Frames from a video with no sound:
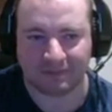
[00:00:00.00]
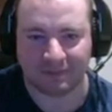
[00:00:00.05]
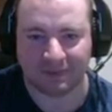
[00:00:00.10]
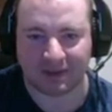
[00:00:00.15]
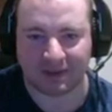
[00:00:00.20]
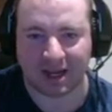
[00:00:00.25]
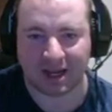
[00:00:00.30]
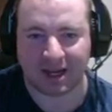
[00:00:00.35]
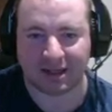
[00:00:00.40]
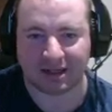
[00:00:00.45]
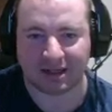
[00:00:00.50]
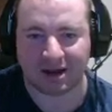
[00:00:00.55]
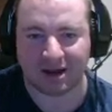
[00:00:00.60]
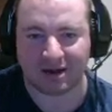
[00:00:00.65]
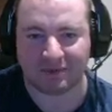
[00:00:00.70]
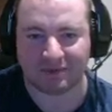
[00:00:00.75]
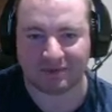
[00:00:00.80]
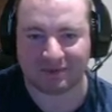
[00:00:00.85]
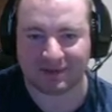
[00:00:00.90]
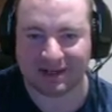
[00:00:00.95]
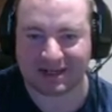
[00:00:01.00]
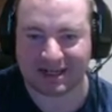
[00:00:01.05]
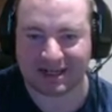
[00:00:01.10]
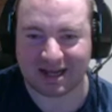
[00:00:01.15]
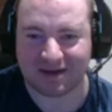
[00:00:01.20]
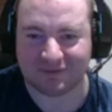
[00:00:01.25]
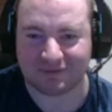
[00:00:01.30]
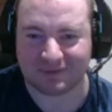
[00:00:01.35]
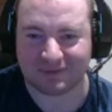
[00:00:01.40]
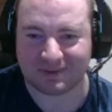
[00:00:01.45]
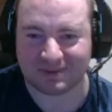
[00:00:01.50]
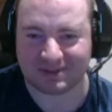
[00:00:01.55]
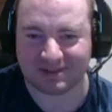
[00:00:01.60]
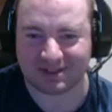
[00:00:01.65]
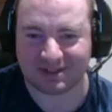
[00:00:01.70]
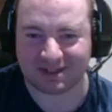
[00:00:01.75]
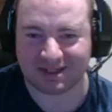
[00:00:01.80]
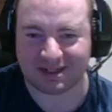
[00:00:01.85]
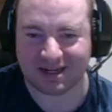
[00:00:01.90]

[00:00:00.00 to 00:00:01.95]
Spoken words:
I can't read that, unfortunately,